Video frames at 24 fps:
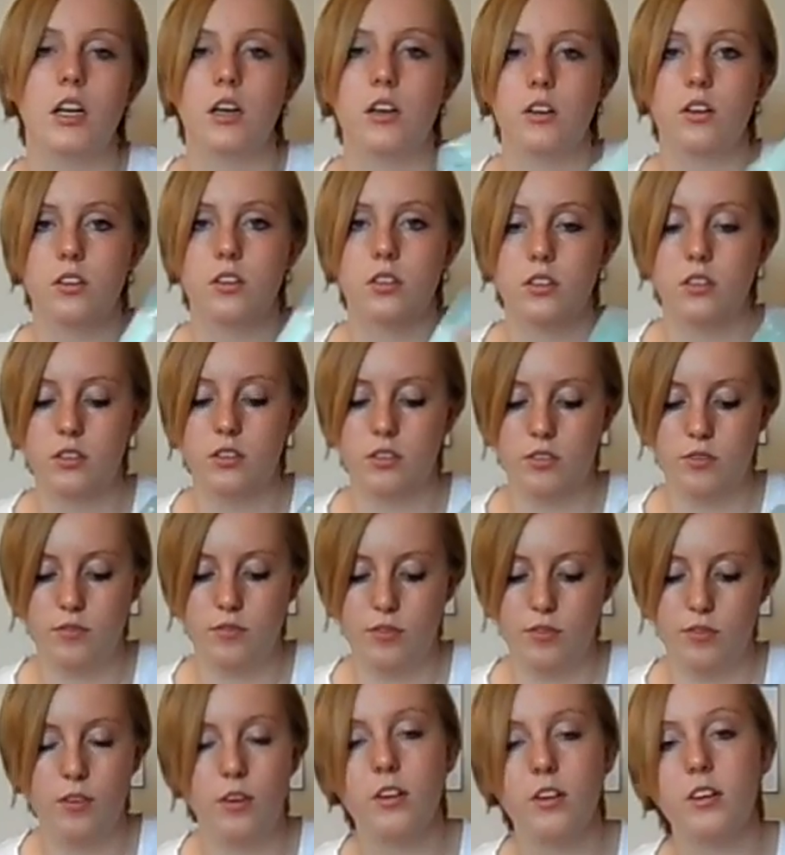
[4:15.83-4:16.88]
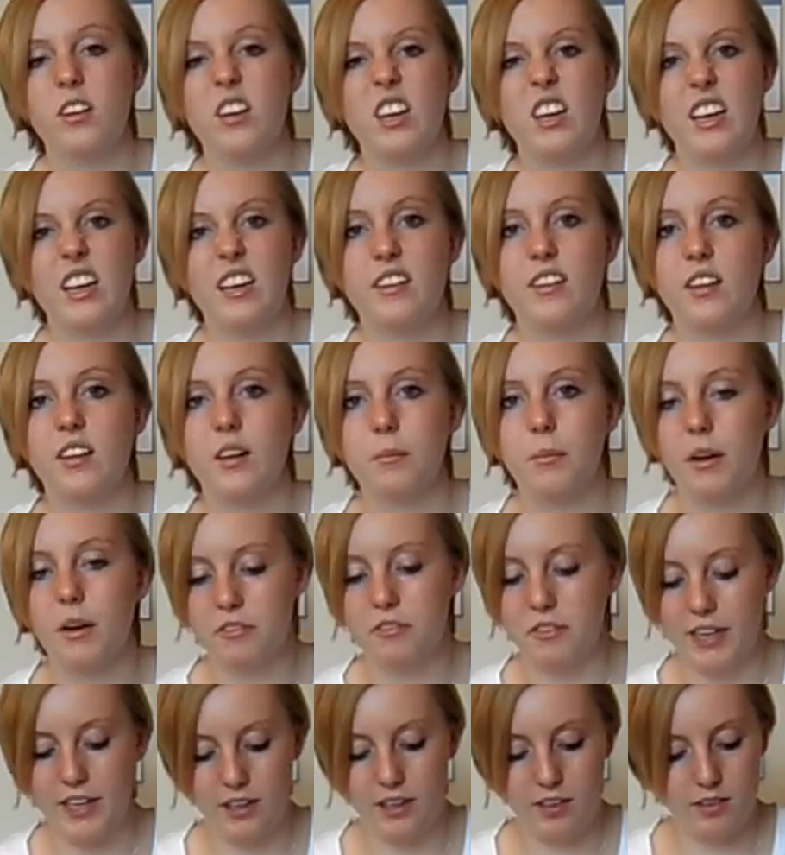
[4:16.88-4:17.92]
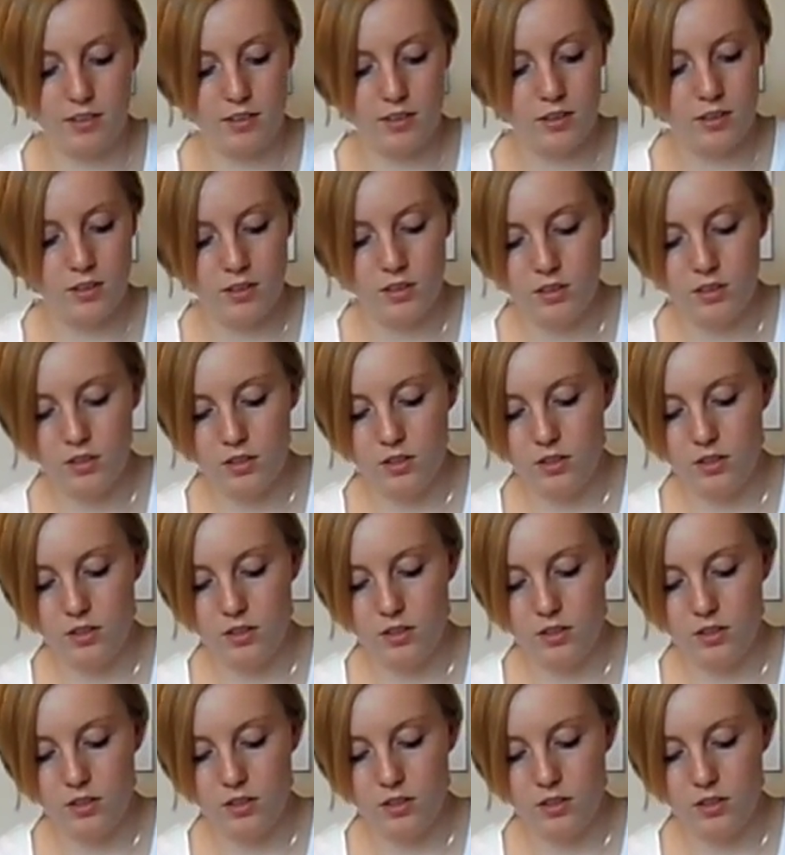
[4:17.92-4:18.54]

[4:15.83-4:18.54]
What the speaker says: You know, for cleansing my face.